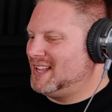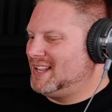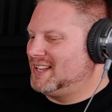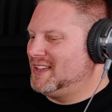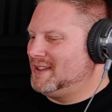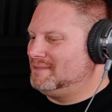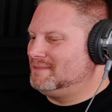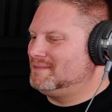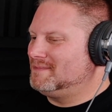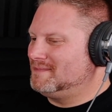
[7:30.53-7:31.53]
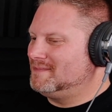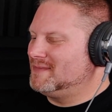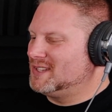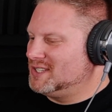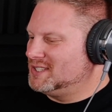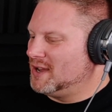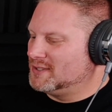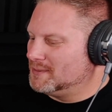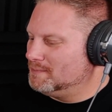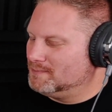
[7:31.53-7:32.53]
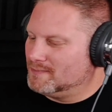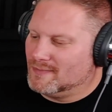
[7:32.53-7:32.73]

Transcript: like that. She's awesome.